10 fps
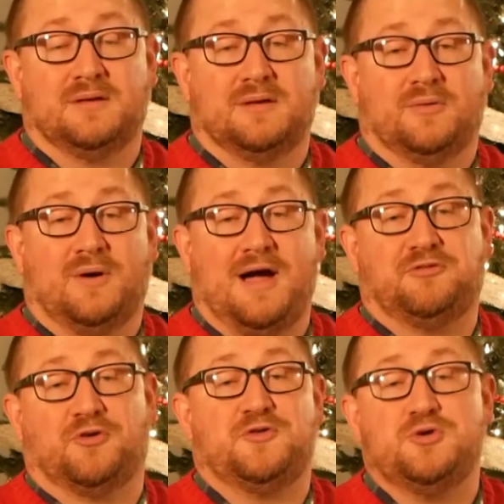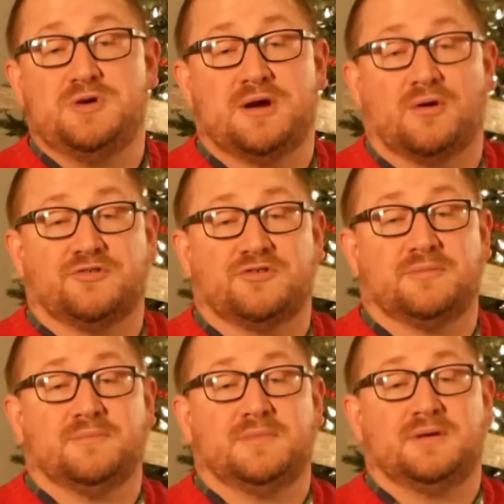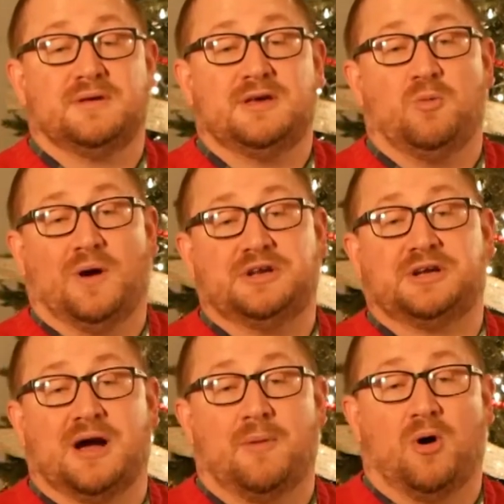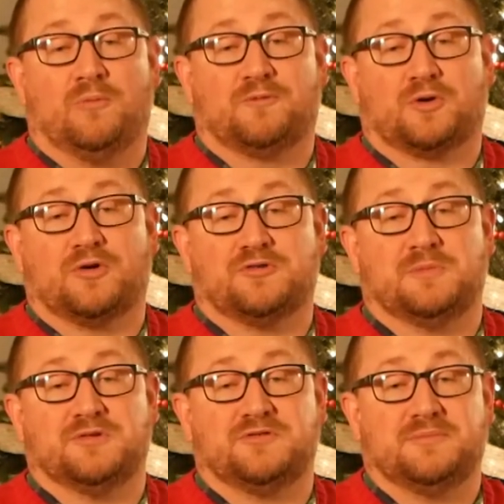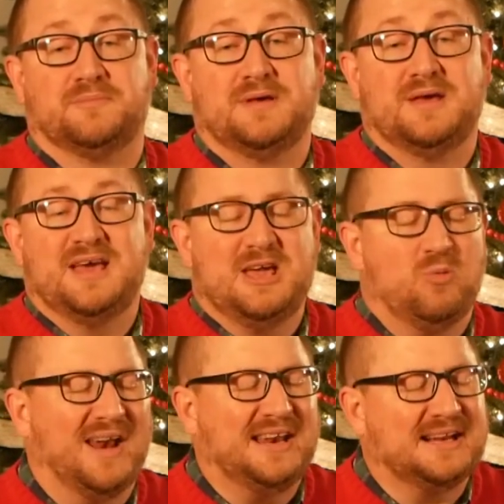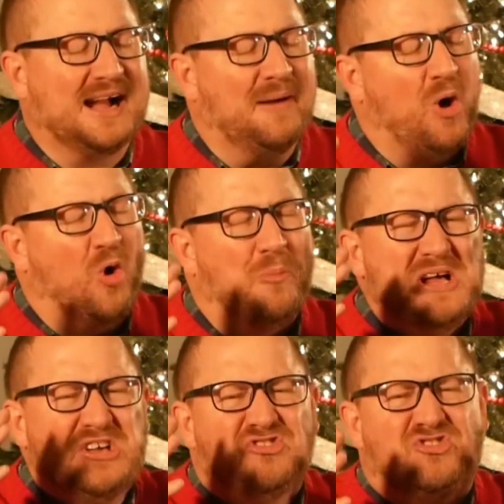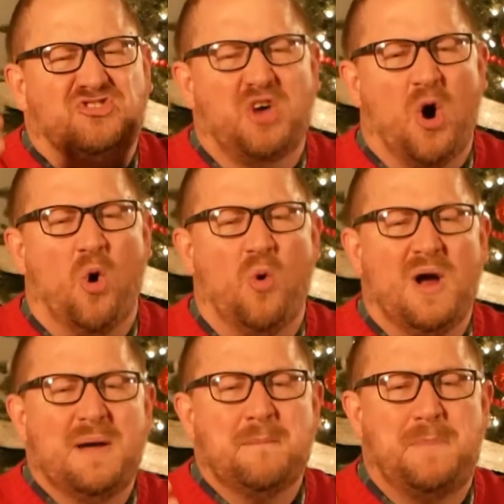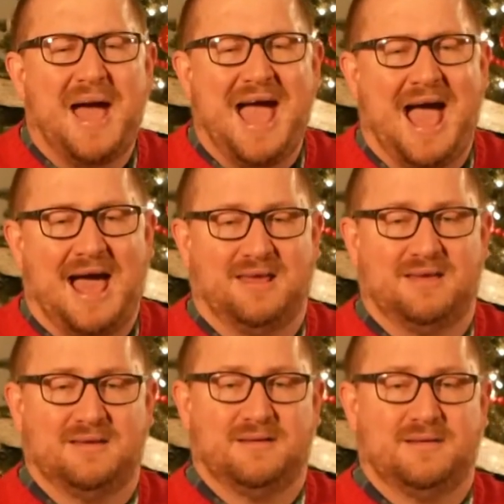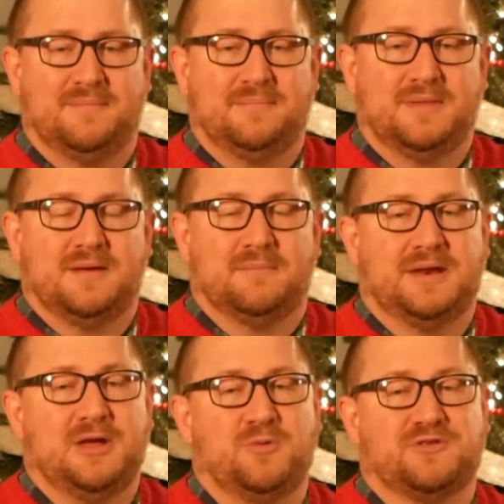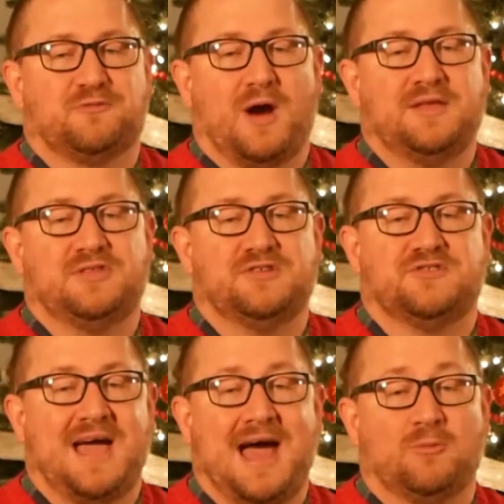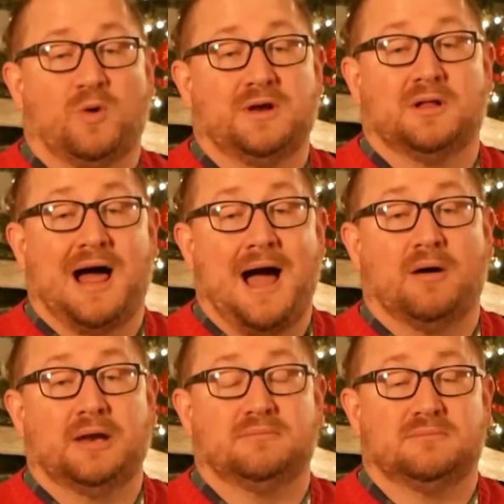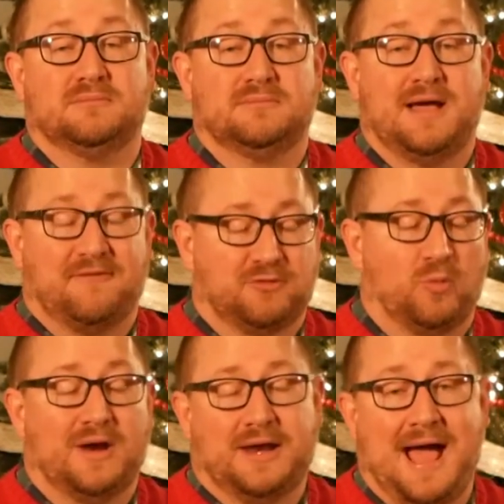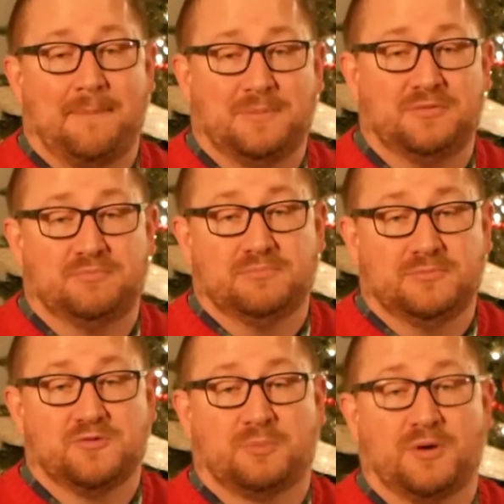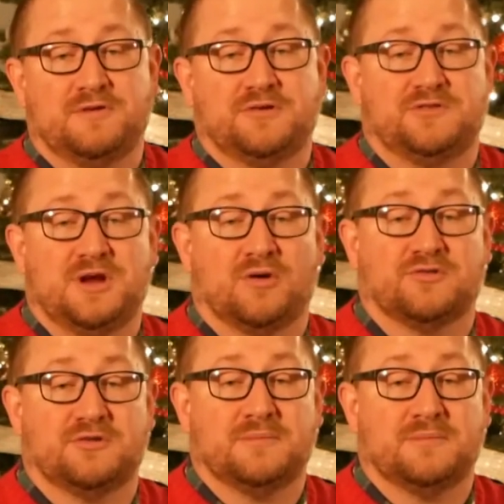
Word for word: Well, after a few years, he wanted to come home for Christmas. He wanted to come home so bad. But he was afraid that his dad wouldn't allow it after what had happened those previous years.